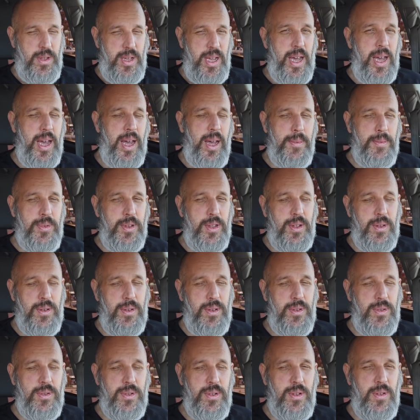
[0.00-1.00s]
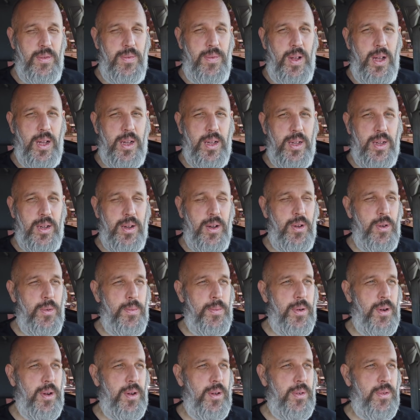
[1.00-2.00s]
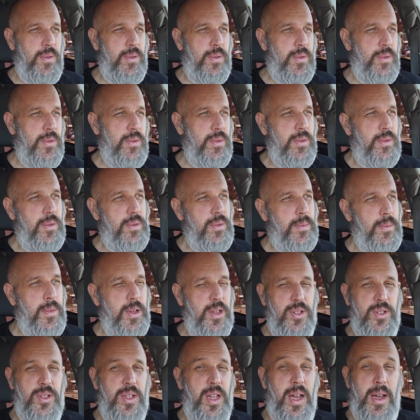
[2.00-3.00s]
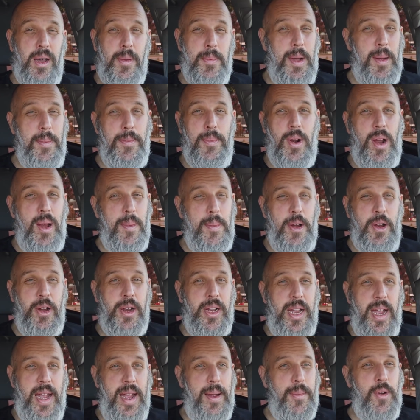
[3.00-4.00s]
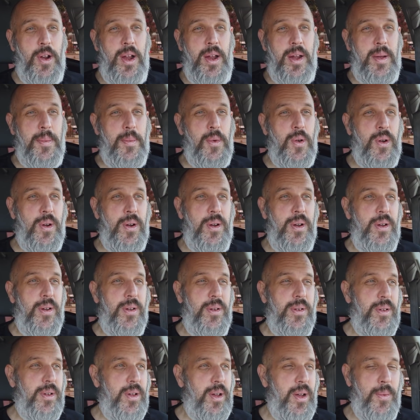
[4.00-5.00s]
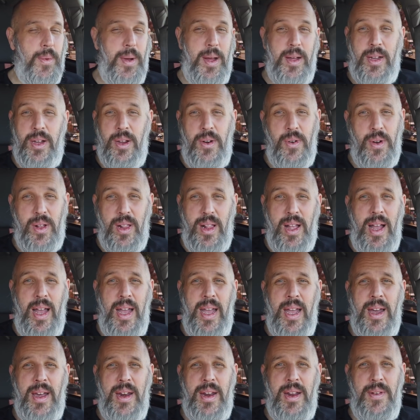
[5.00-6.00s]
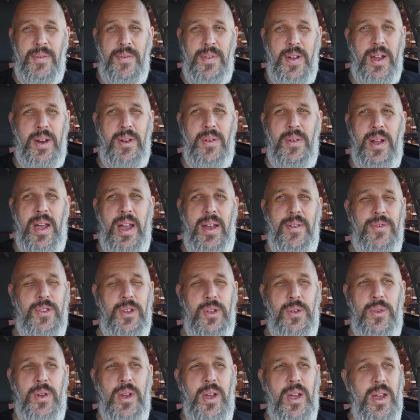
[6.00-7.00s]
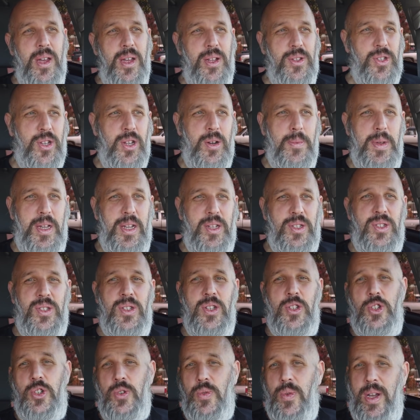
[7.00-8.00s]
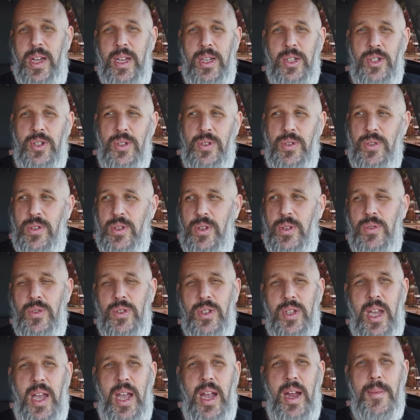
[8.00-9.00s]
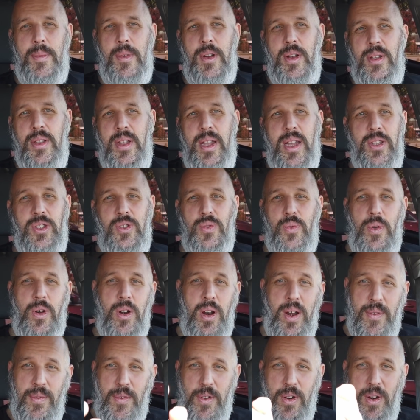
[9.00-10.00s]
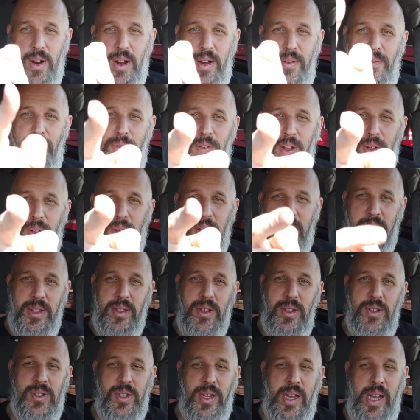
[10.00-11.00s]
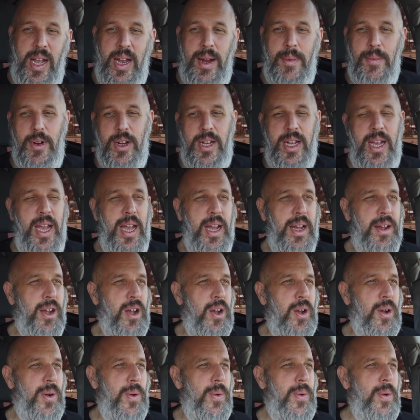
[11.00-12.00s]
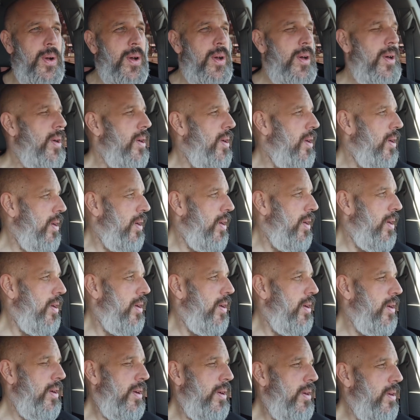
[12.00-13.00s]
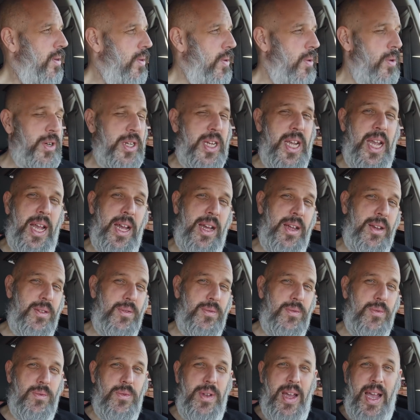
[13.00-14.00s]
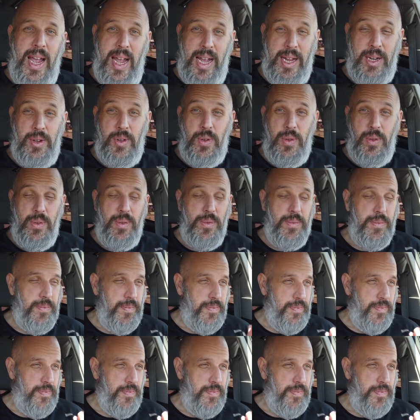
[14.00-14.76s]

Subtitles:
Yeah, I'm still using the fucking GoPro, but it's not my primary camera anymore. I'm not going to rely on it if I don't have to. It's going to be a situational use camera, and that's wherever I feel like this camera can't go or can't handle